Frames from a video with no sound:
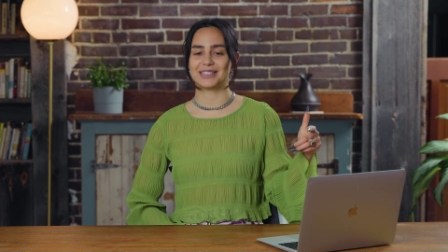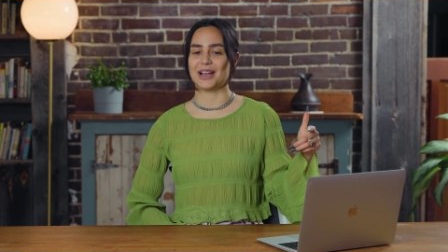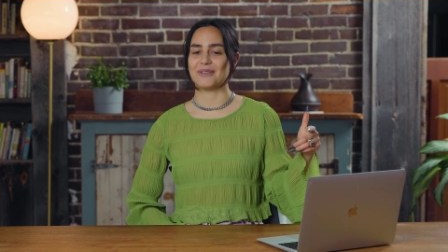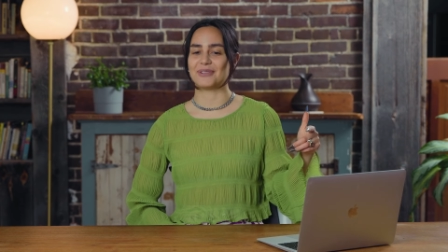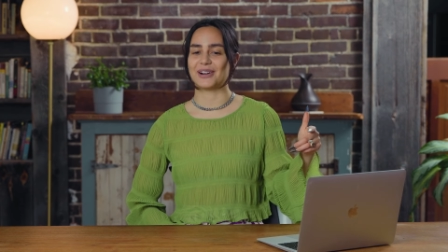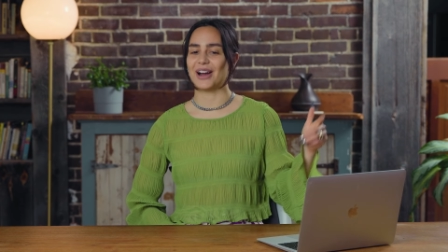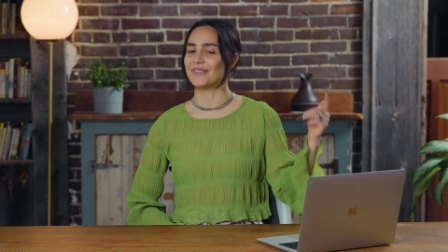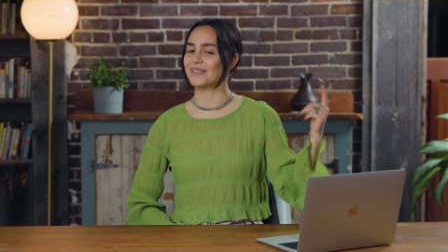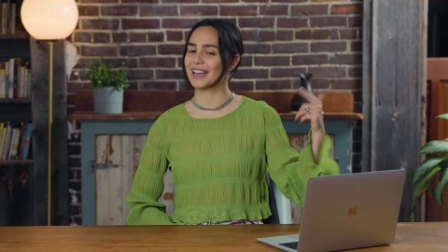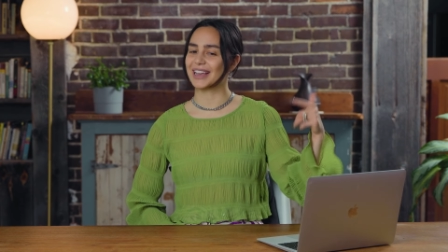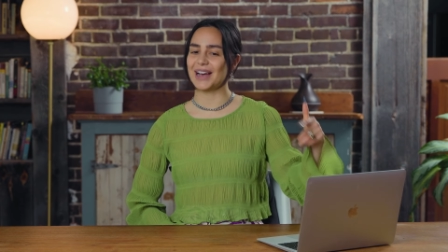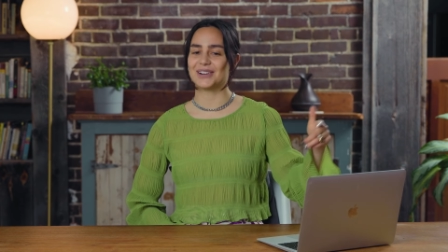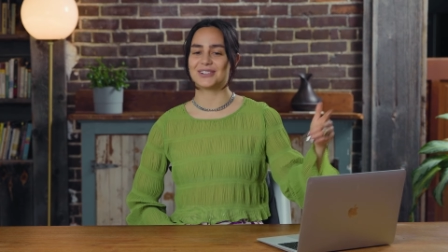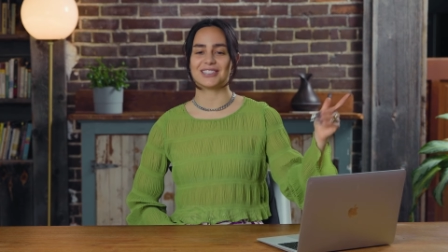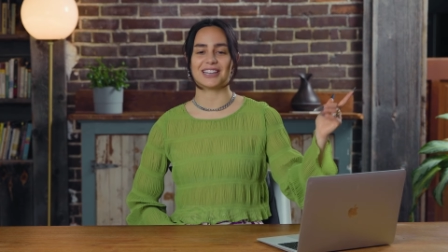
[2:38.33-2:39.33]
somewhere on my
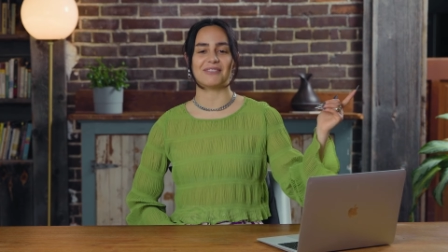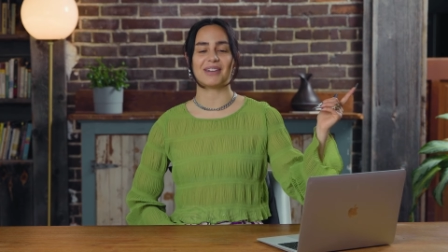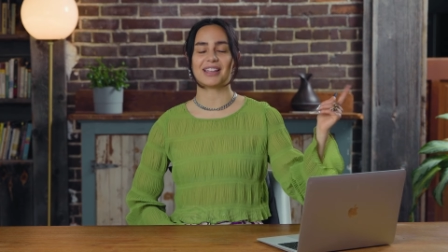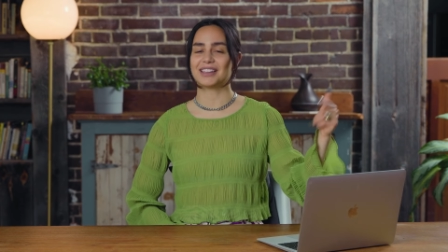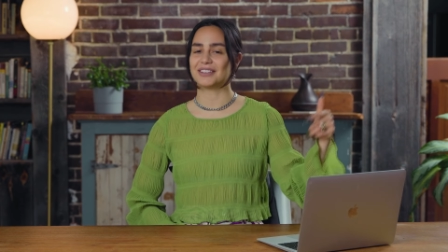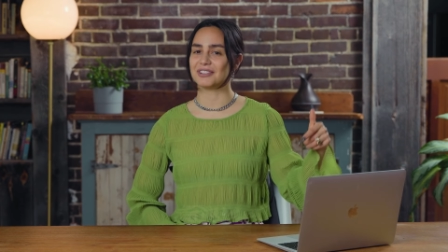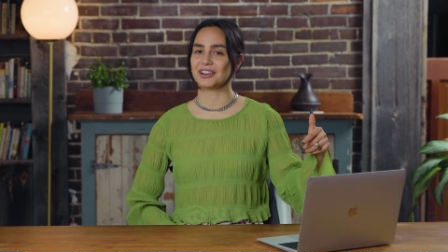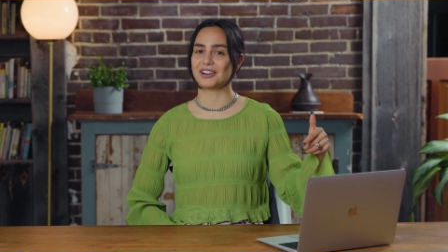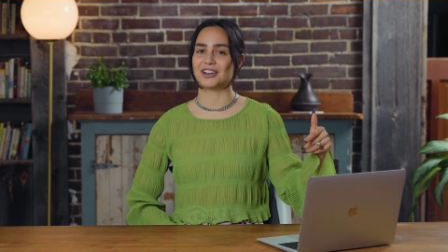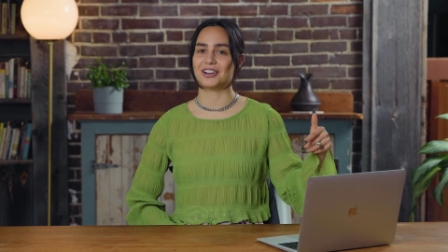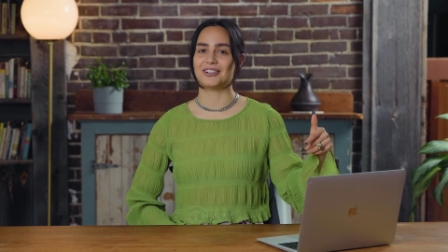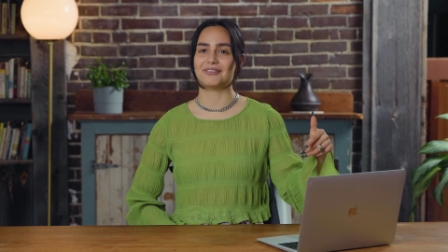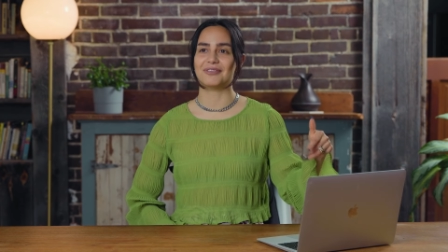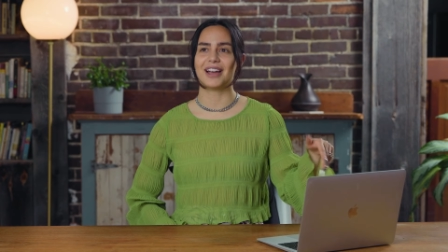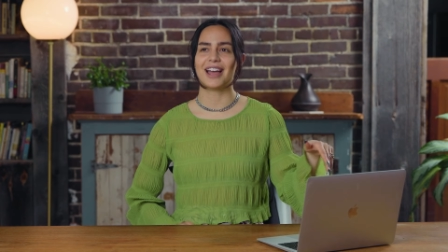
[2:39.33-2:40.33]
couch in my living
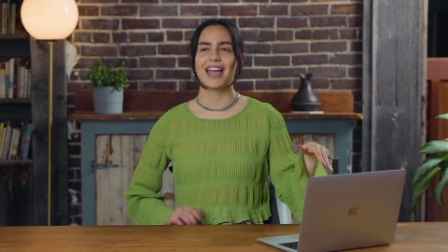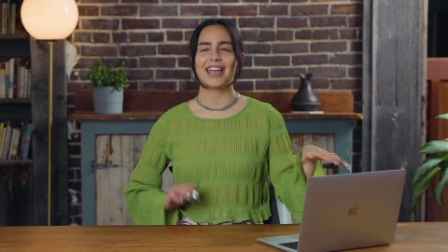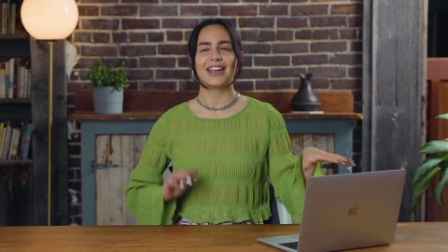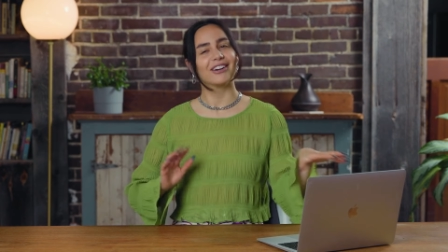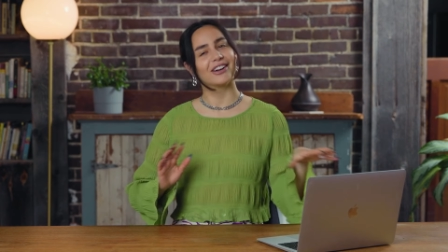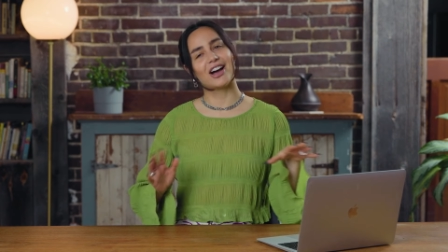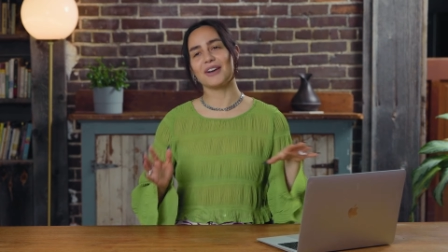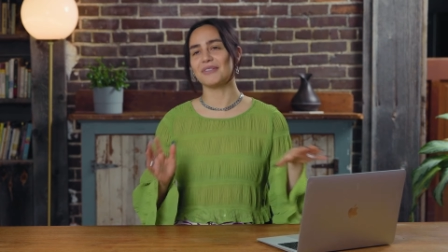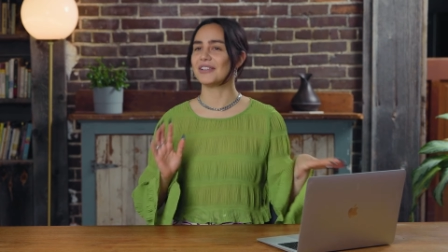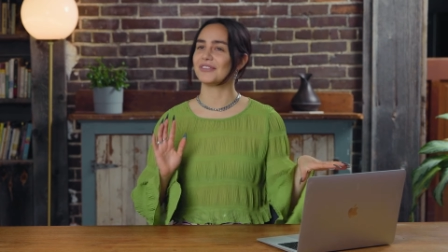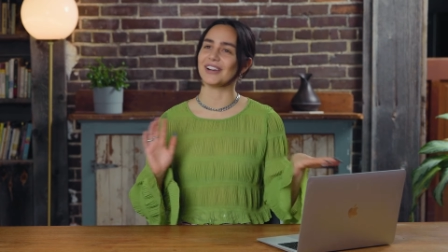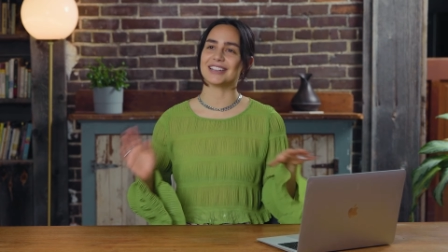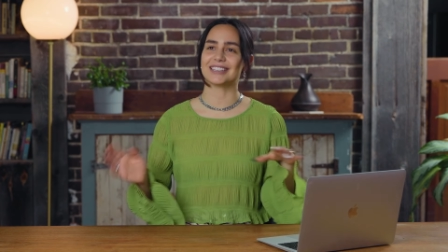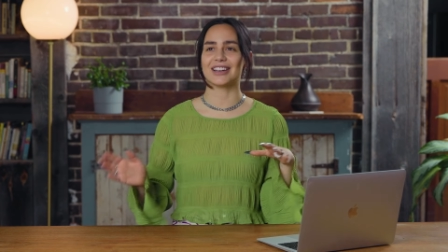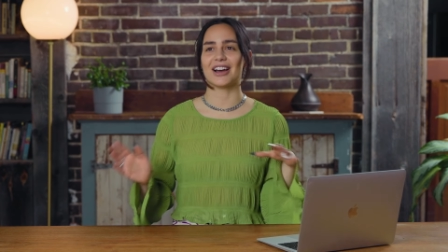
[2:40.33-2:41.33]
room, hearing all my
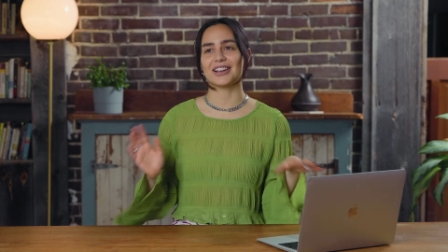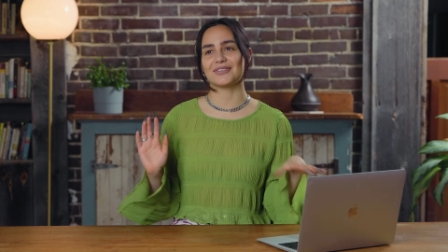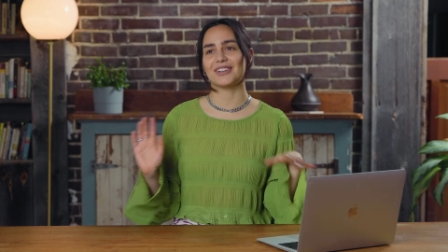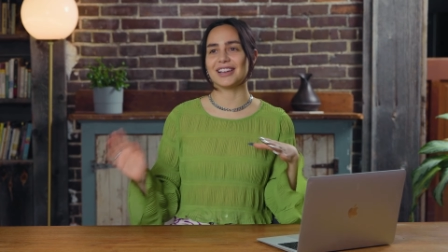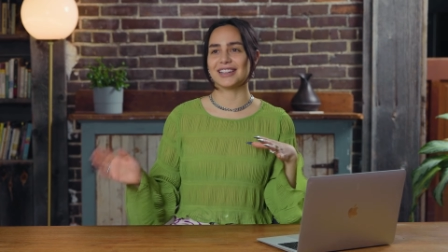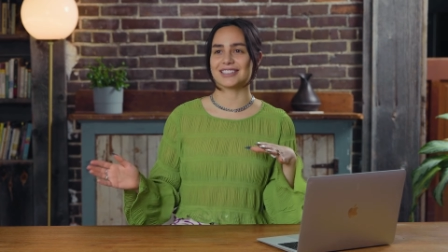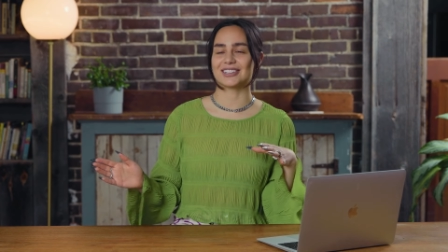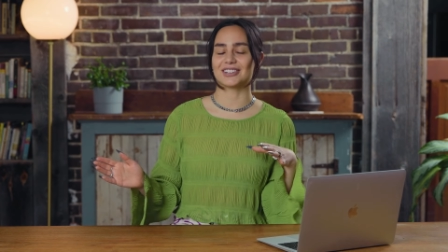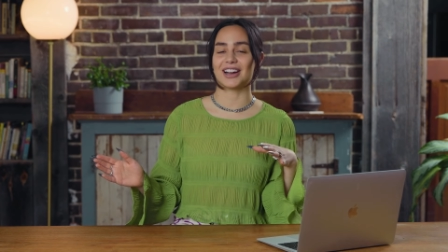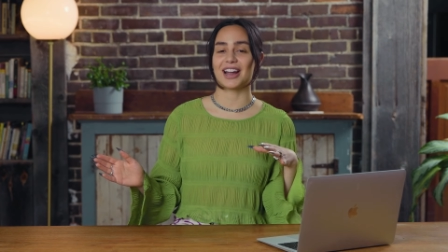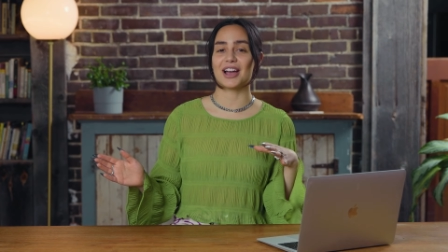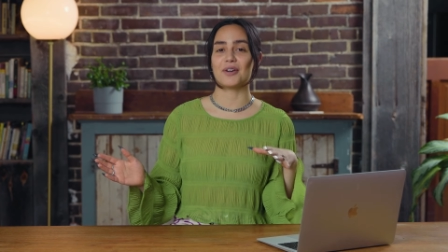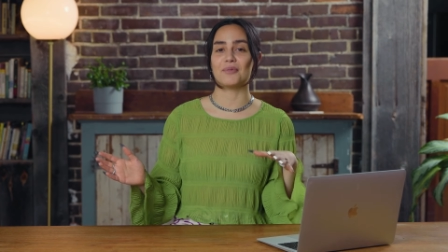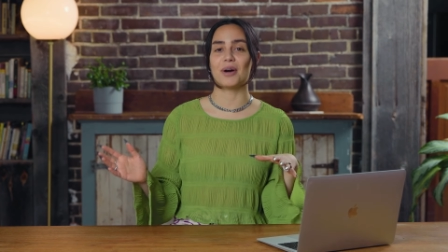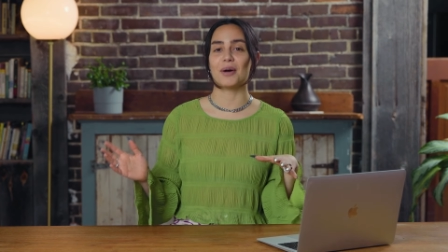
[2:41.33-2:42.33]
friends talking about
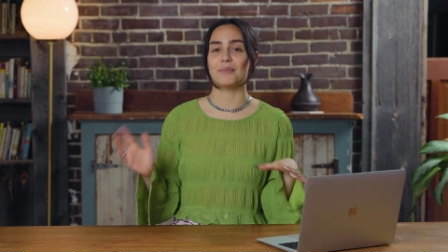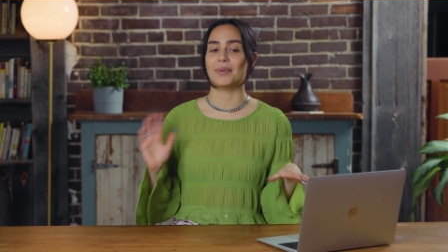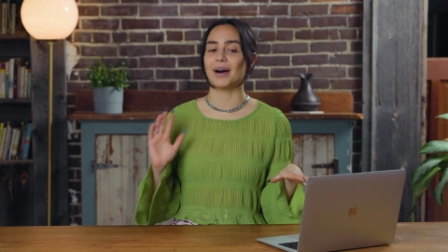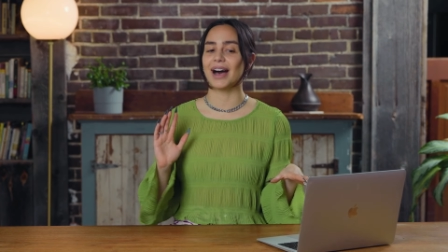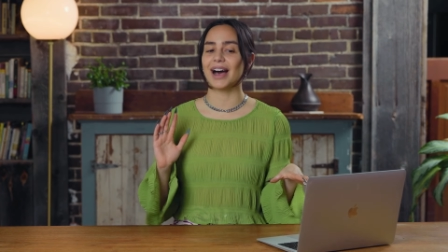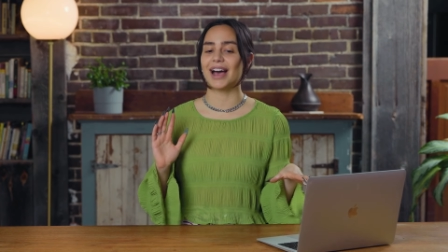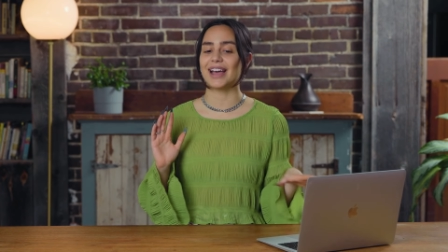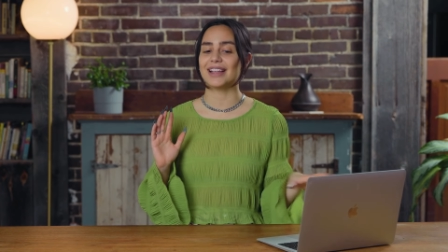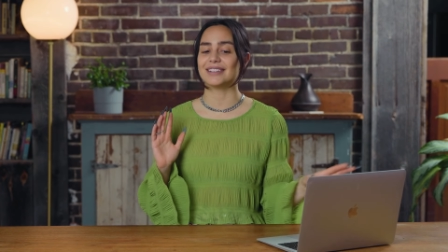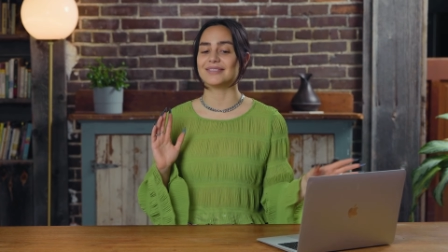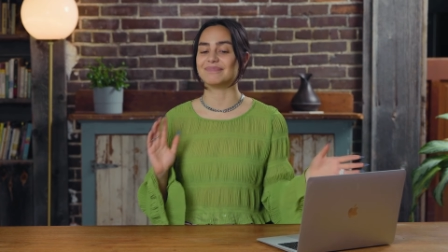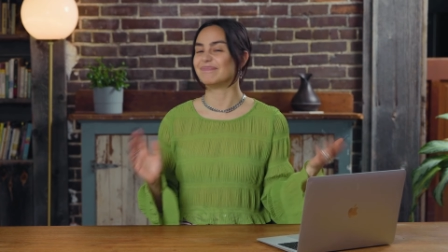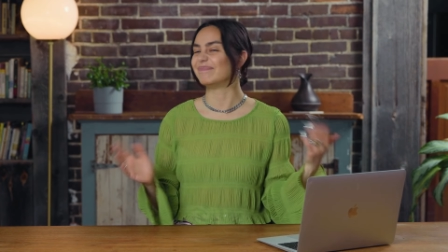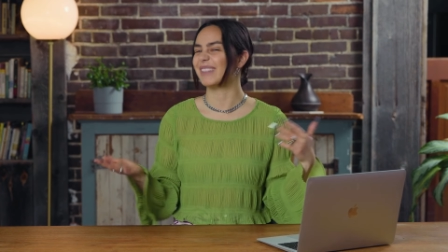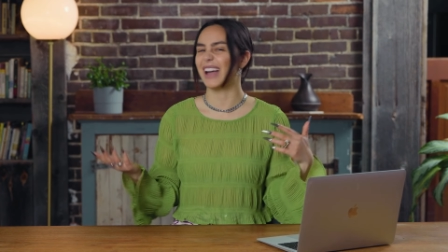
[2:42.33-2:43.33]
Instagram, but
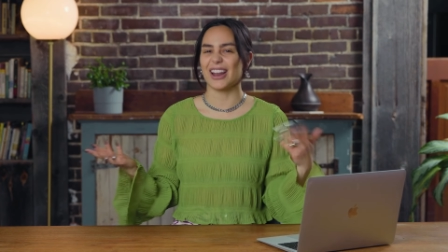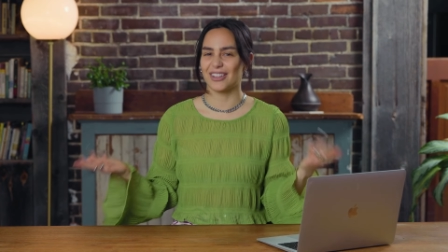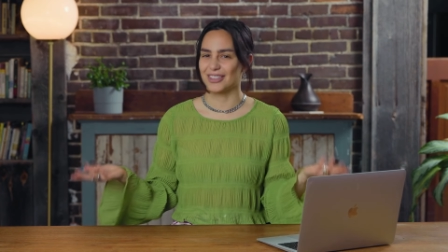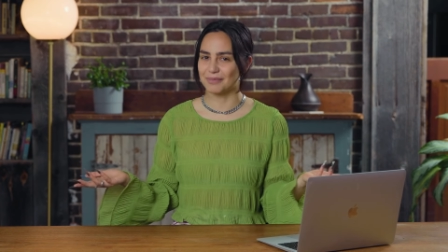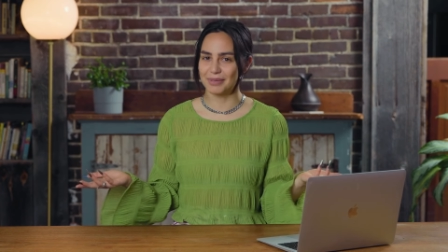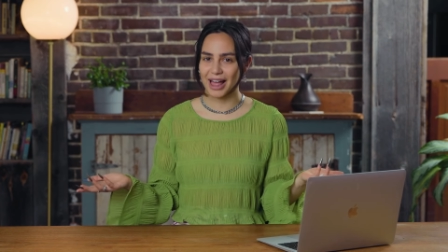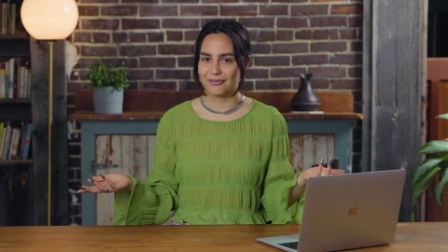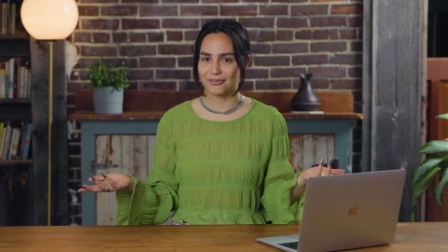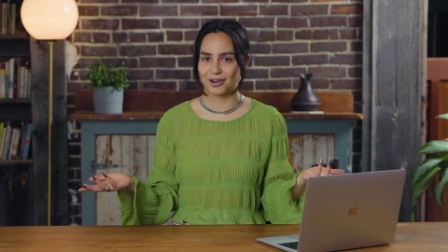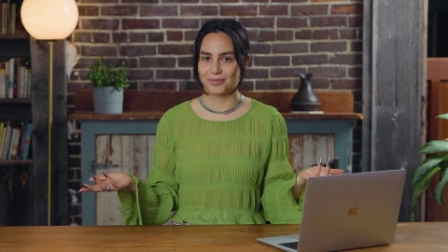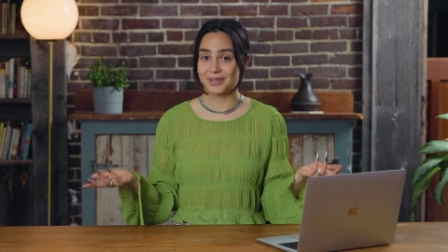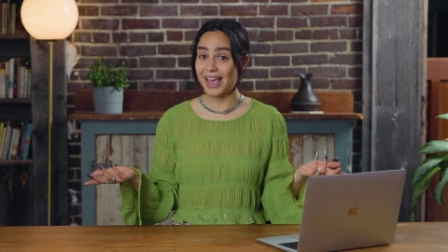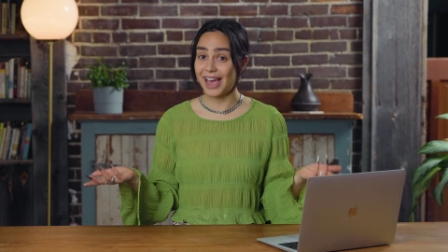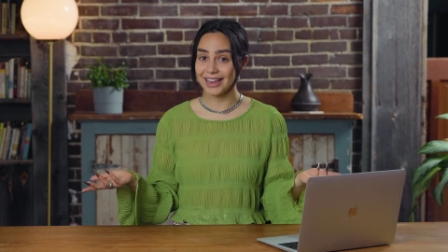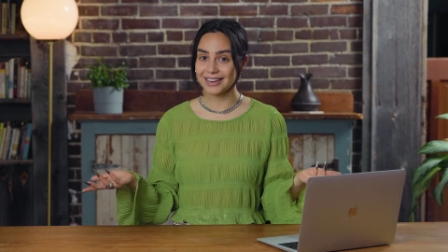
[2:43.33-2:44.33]
not on the
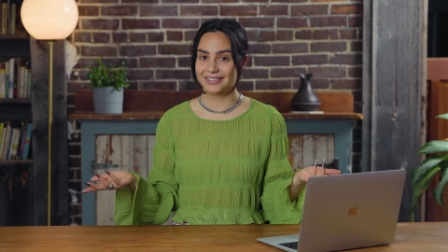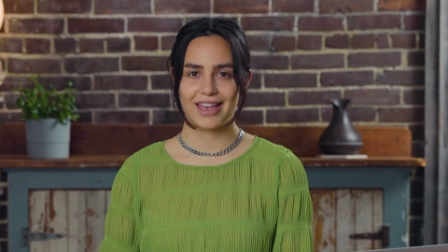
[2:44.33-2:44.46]
platform yet.